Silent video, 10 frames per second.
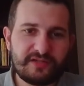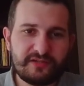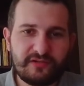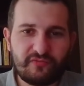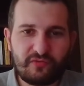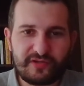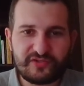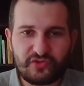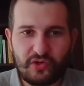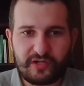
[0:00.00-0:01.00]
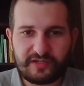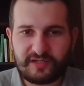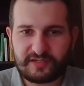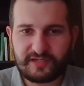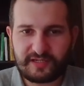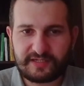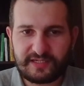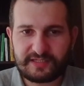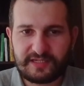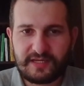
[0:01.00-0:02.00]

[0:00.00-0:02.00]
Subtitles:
The rook is joining the attack, and